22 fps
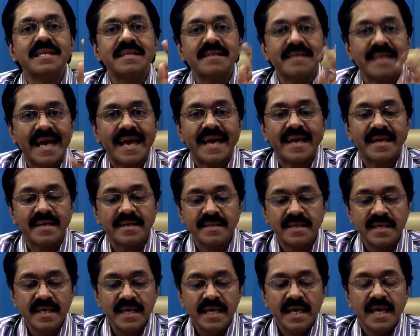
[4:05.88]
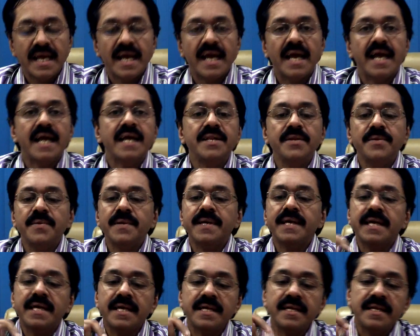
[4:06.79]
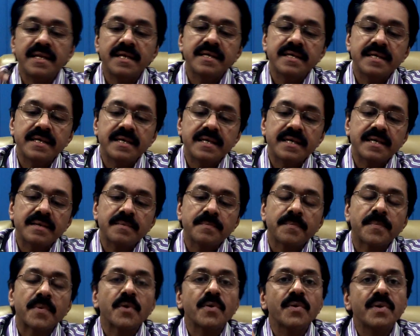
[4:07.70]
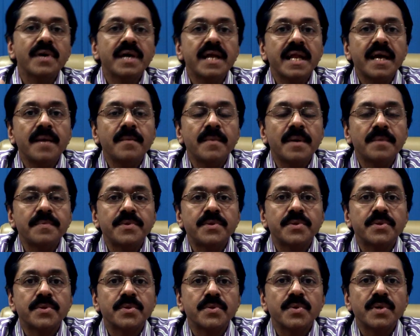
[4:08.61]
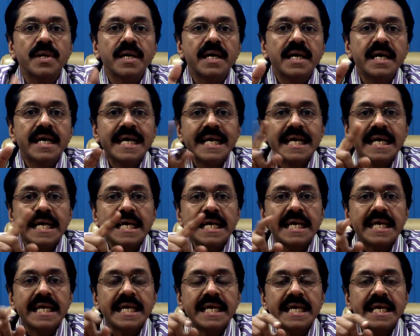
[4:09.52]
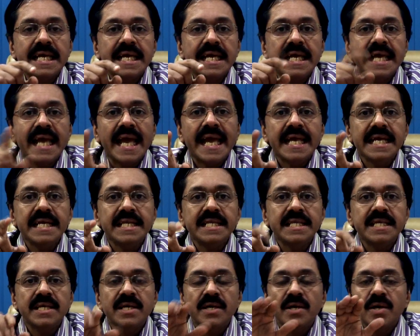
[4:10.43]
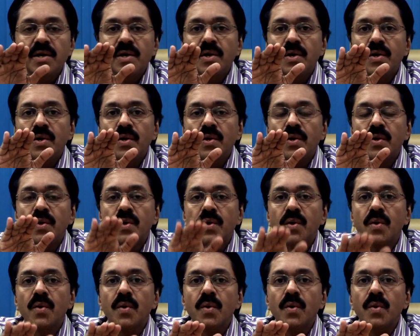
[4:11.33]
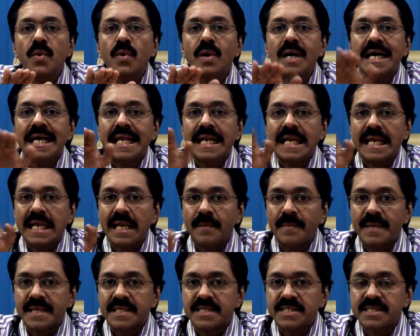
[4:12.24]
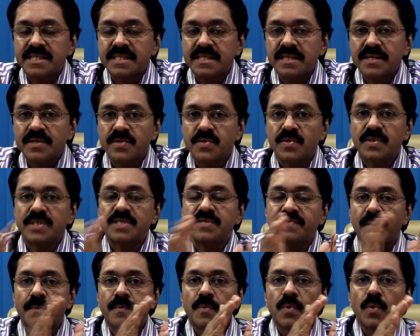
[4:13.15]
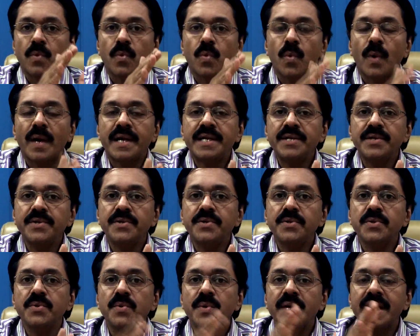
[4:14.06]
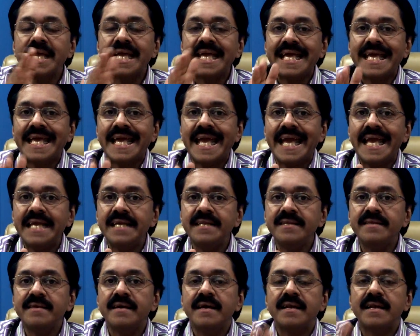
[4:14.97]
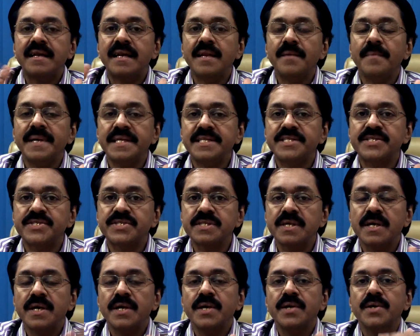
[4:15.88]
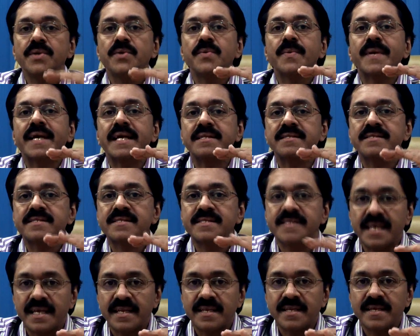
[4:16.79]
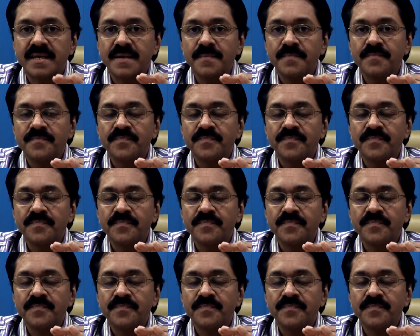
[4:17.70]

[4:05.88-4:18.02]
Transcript: the night, and you can program up to 8 low limits. So it's from 1 to 8 limits we can set